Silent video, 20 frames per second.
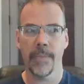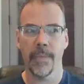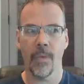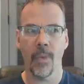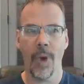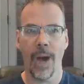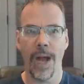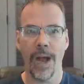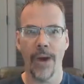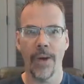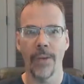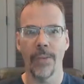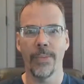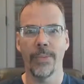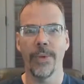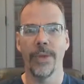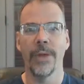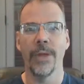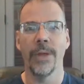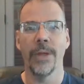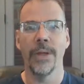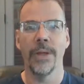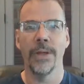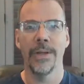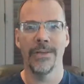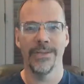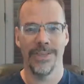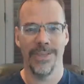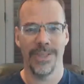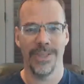Wow.
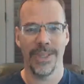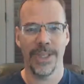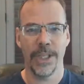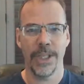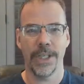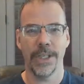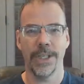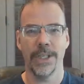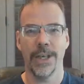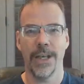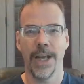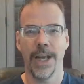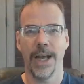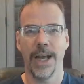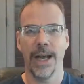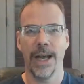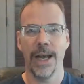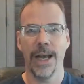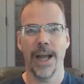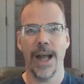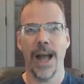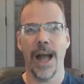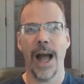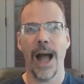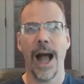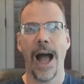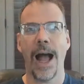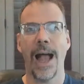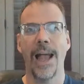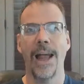Do you see that?
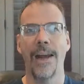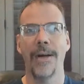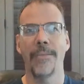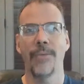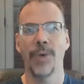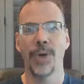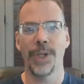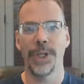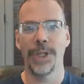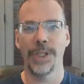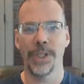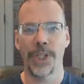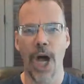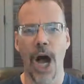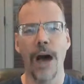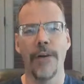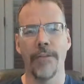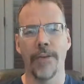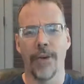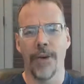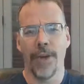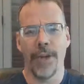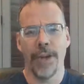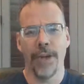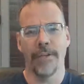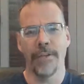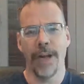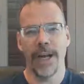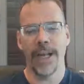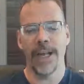I am really sovereign
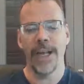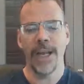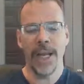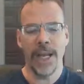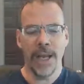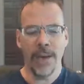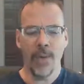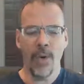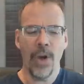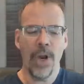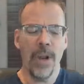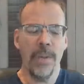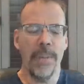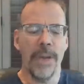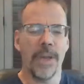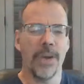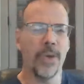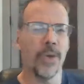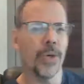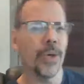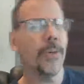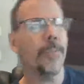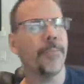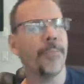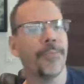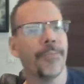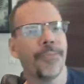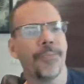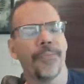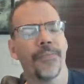here, right? Wouldn't it be cool
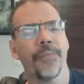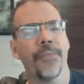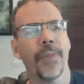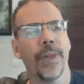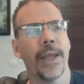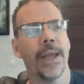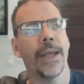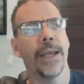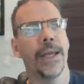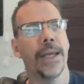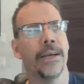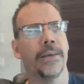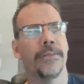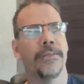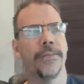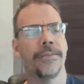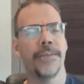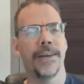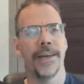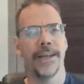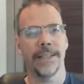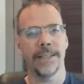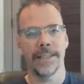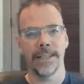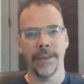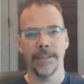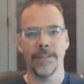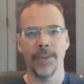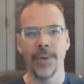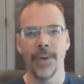if at
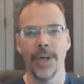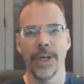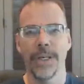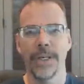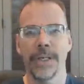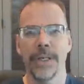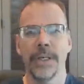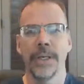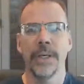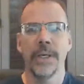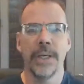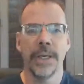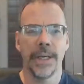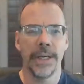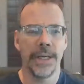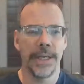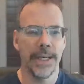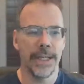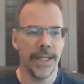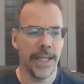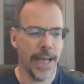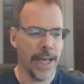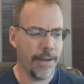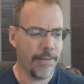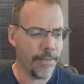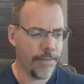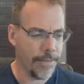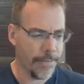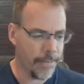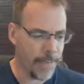some point in
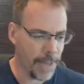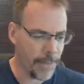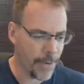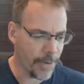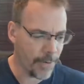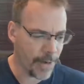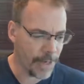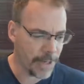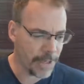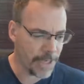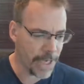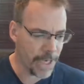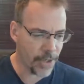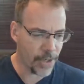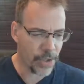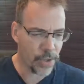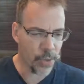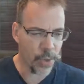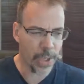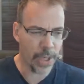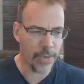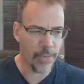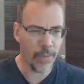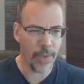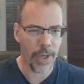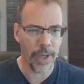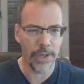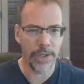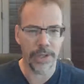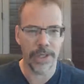life, maybe around 10 or 12, we
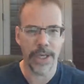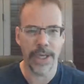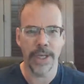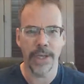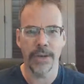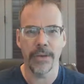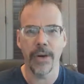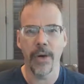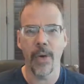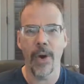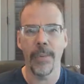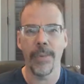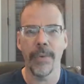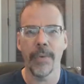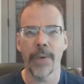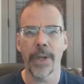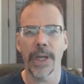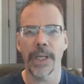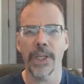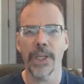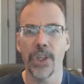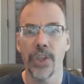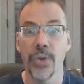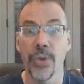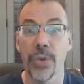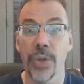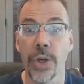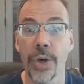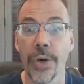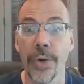all decided to grow up and we got to
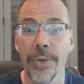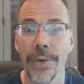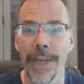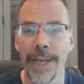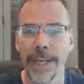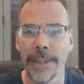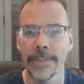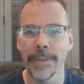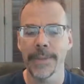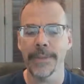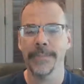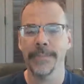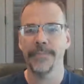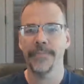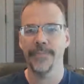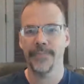choose our own names?